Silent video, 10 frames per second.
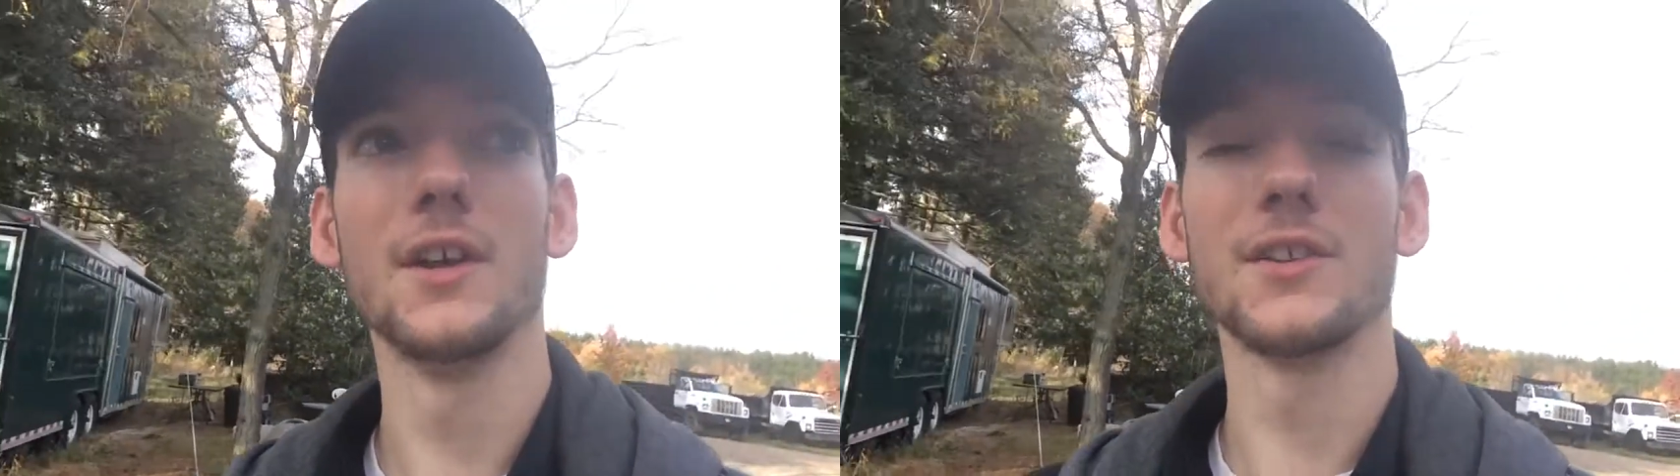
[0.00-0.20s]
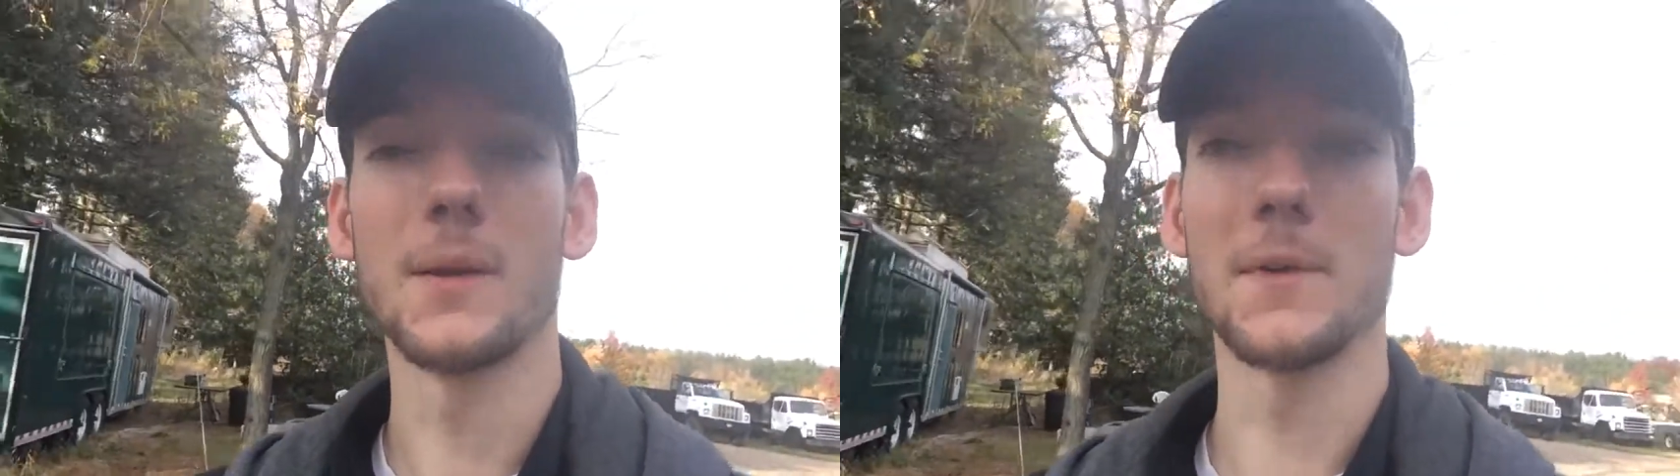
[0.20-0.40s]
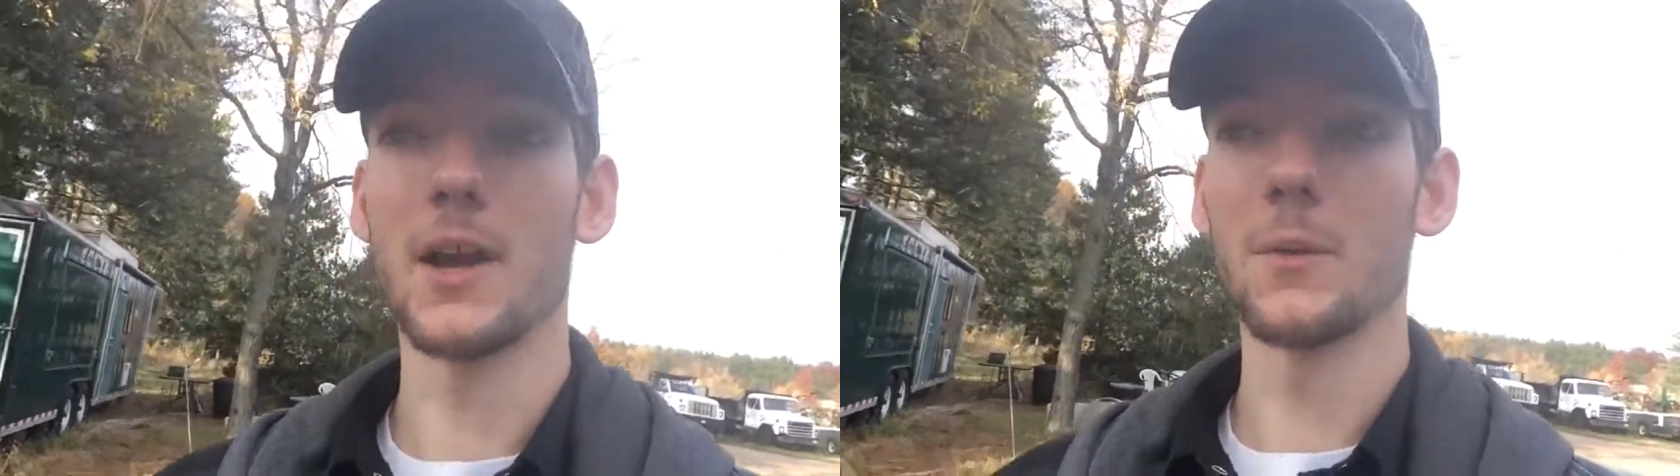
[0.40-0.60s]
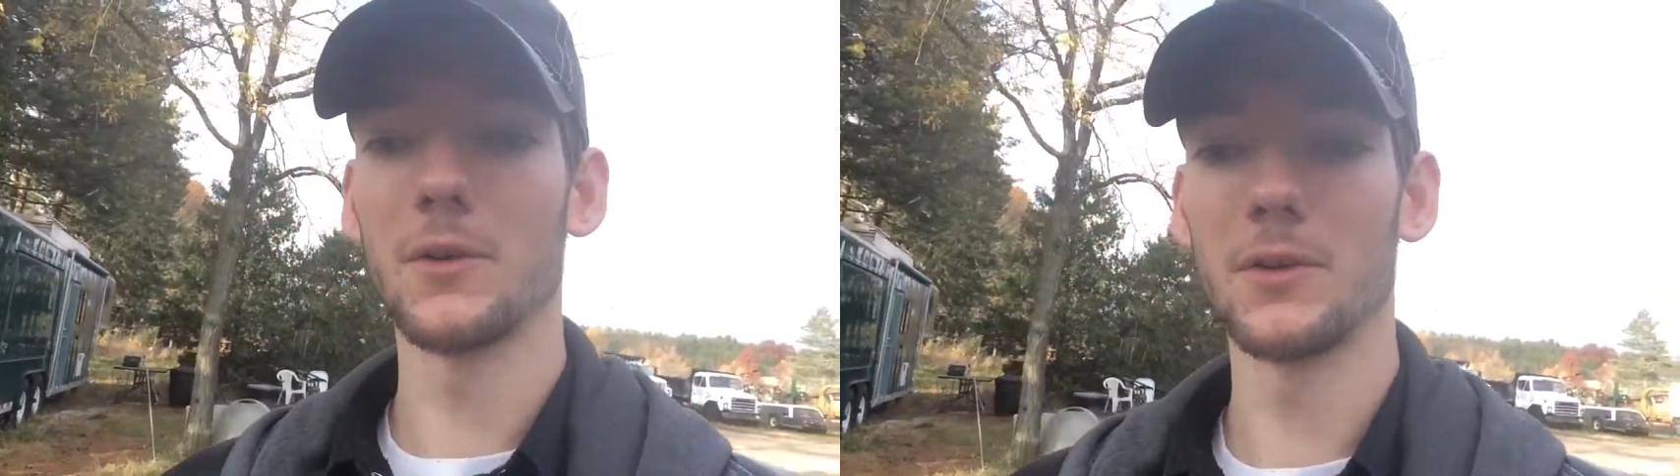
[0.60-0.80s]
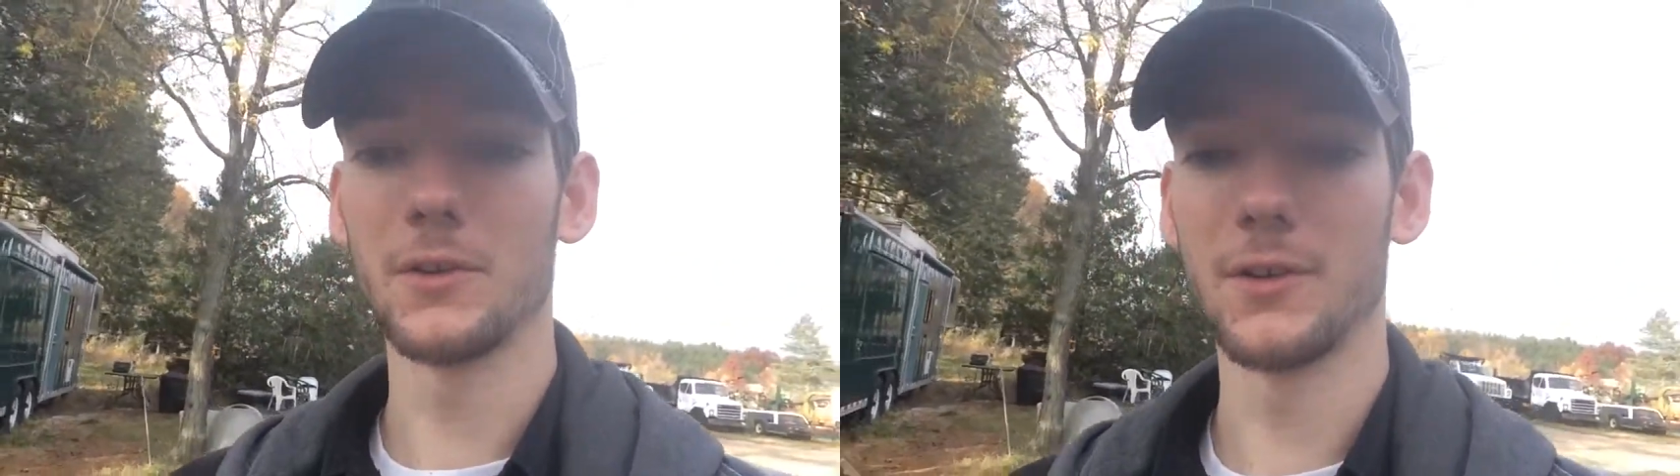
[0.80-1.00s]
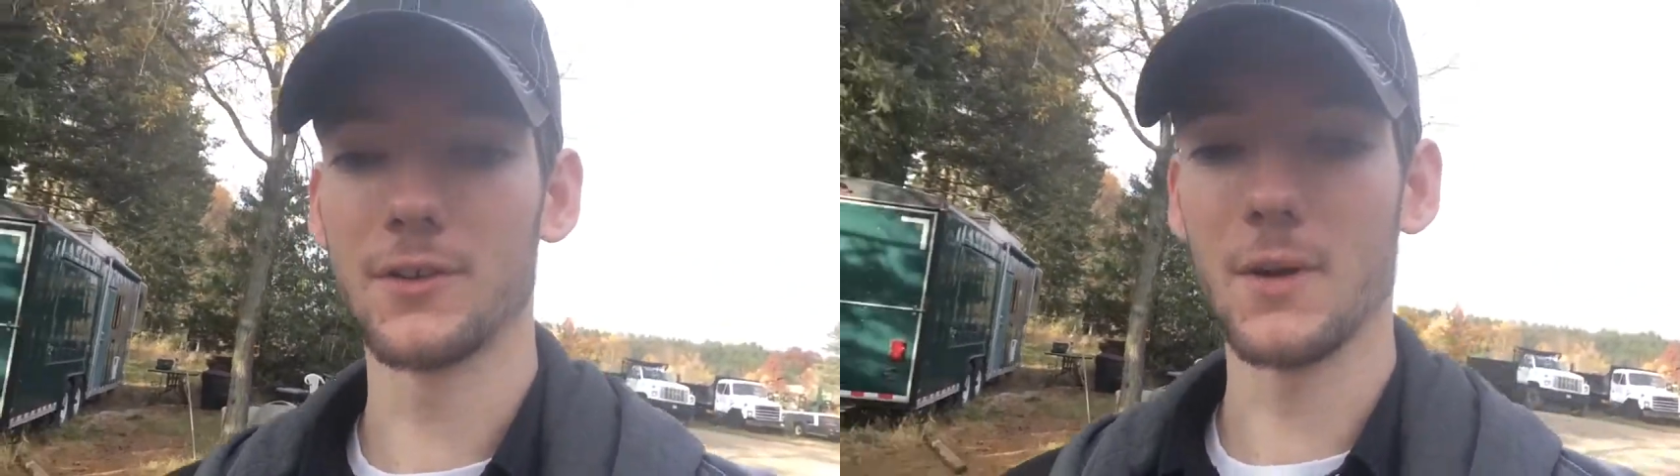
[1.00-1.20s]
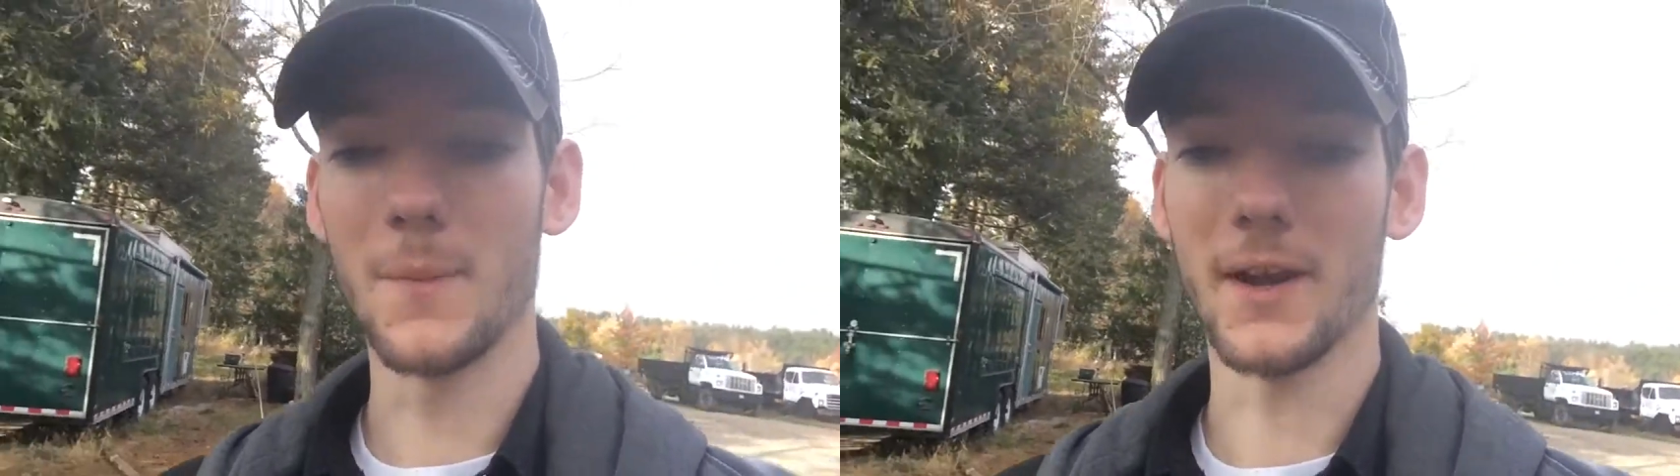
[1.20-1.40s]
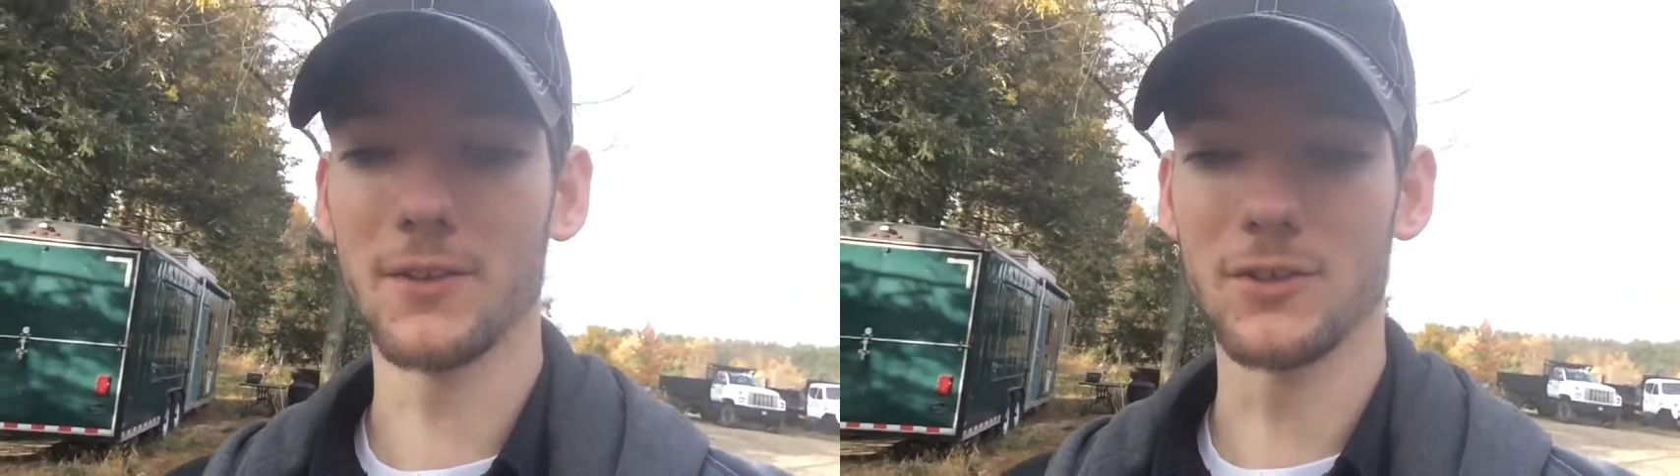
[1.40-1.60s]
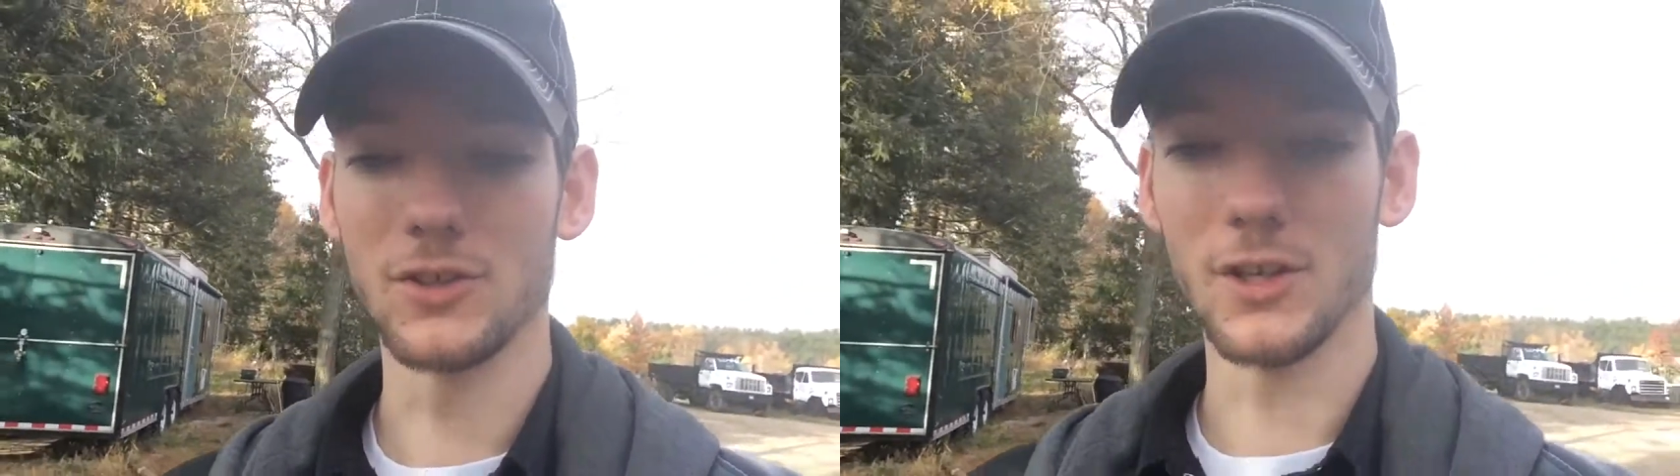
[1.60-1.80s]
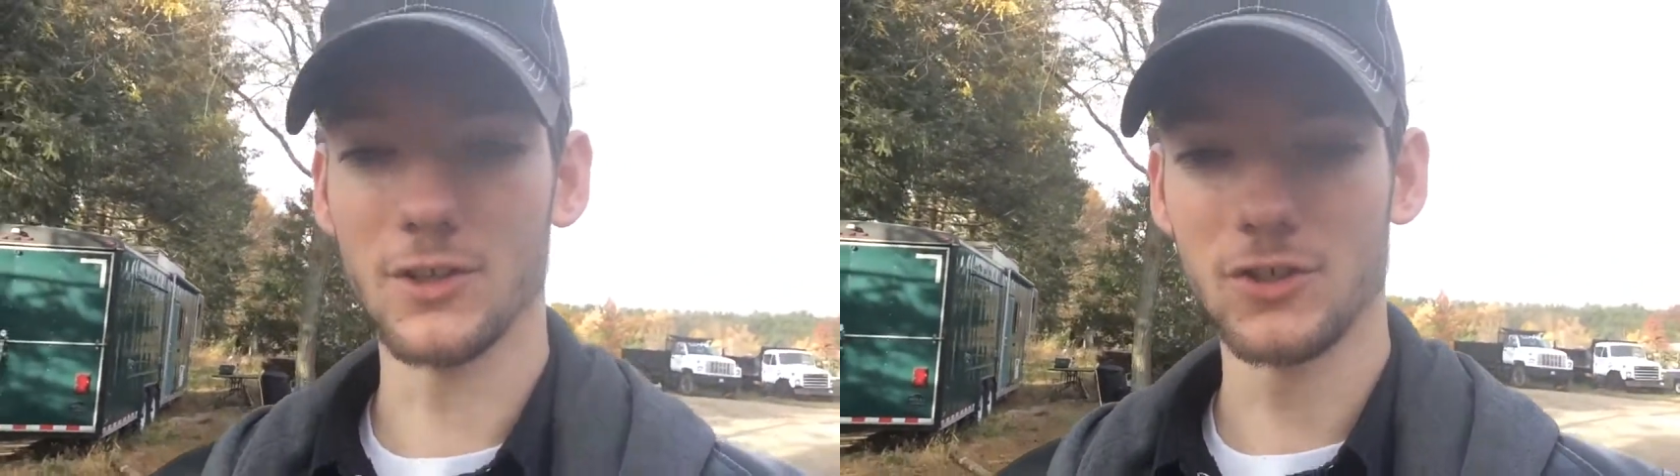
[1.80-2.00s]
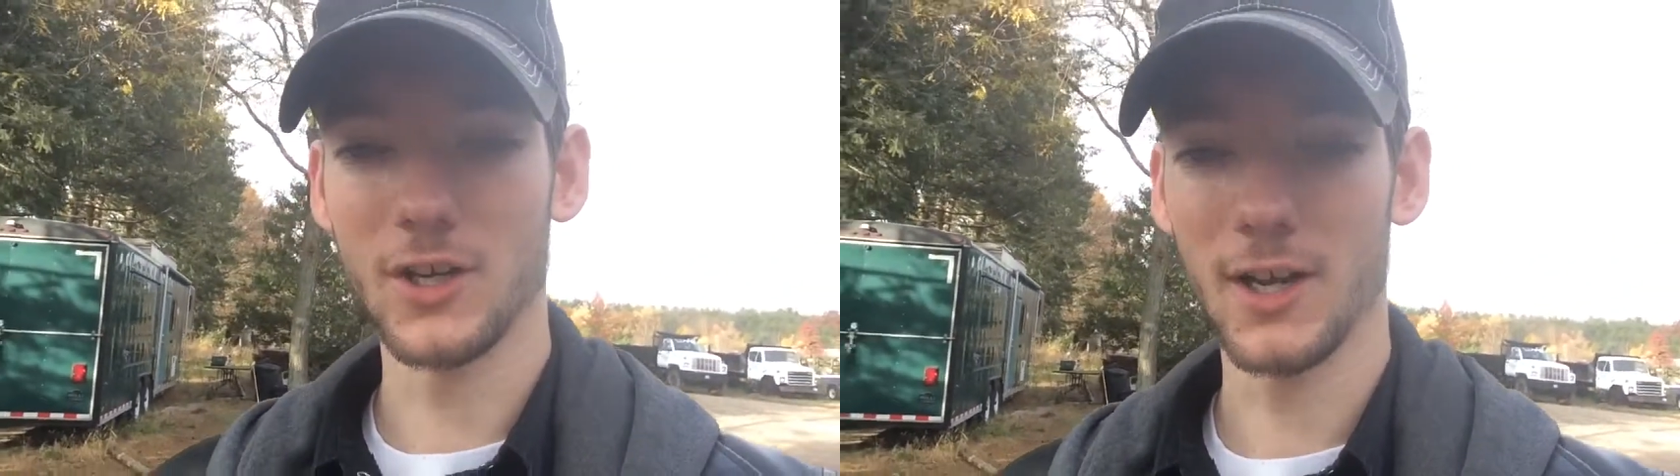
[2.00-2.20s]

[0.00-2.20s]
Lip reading: Simon Cowell has come back as a judge,